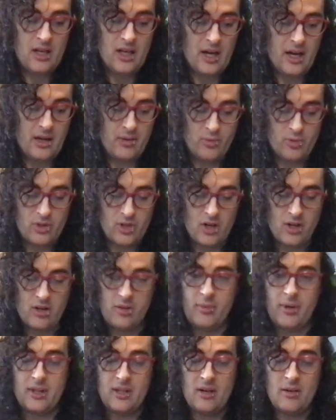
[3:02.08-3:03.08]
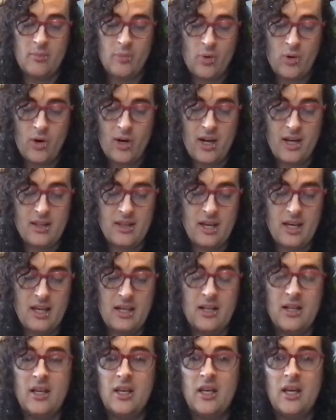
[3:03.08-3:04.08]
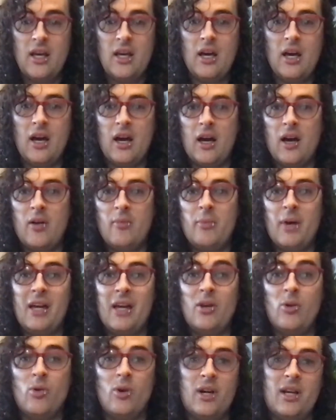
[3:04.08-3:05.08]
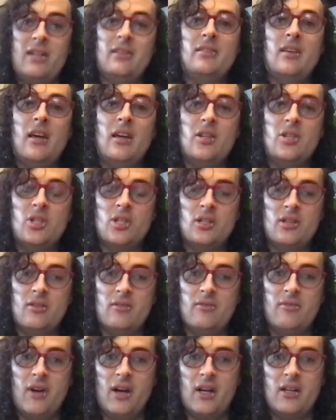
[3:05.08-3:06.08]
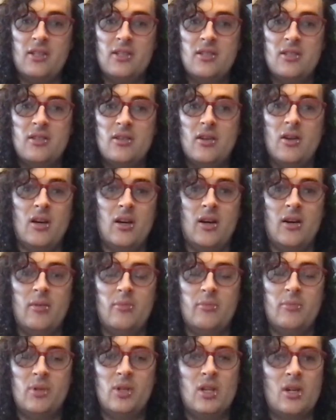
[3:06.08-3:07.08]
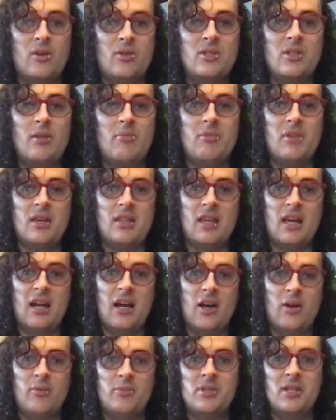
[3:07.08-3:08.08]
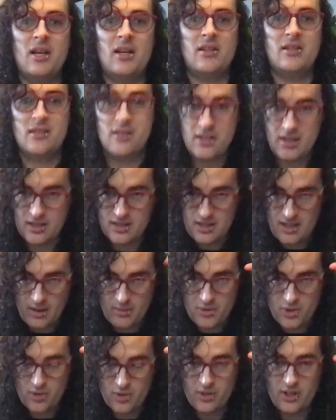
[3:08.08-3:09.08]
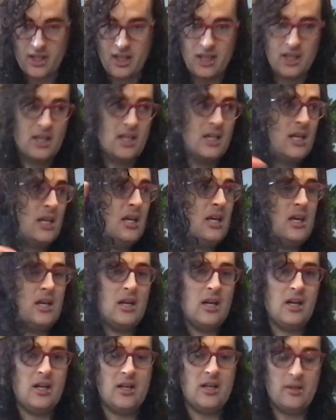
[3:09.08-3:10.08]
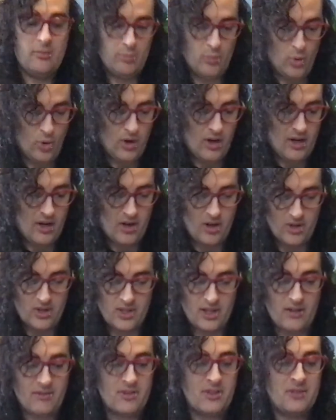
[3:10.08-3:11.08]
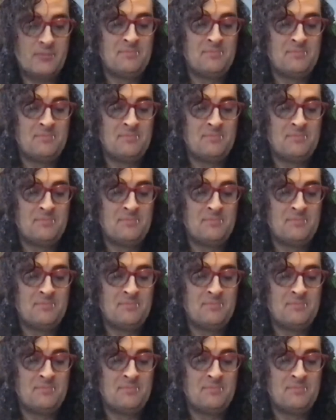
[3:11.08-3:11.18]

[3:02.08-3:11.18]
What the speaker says: and we'll talk about that more, and then an orientation device, something that helps us conceptually orient ourselves.